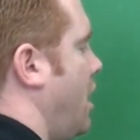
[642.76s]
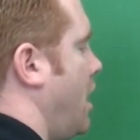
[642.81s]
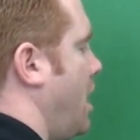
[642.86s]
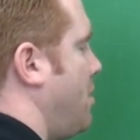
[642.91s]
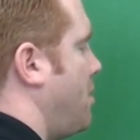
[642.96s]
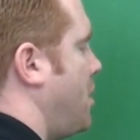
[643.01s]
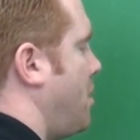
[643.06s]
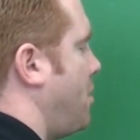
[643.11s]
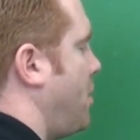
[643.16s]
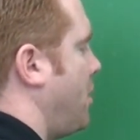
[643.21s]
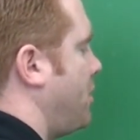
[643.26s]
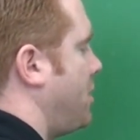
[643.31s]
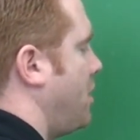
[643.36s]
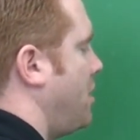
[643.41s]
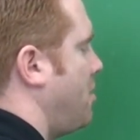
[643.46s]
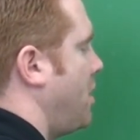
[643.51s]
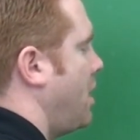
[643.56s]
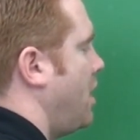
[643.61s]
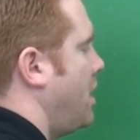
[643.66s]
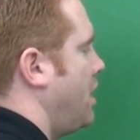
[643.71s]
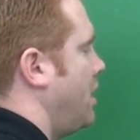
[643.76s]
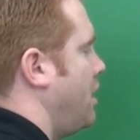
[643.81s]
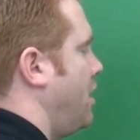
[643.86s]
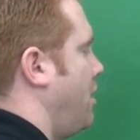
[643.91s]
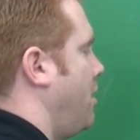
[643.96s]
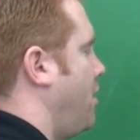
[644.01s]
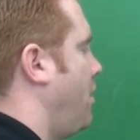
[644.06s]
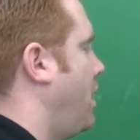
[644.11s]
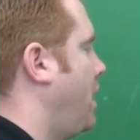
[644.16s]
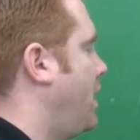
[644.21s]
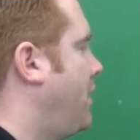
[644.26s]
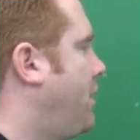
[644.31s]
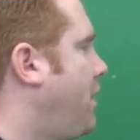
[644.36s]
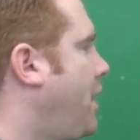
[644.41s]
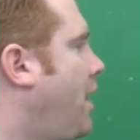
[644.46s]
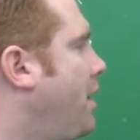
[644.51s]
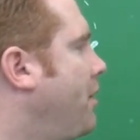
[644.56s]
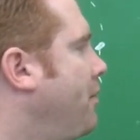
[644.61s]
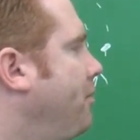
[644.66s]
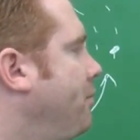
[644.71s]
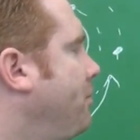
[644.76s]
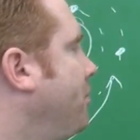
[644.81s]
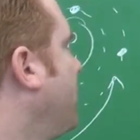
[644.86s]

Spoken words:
I'm going to put them right there.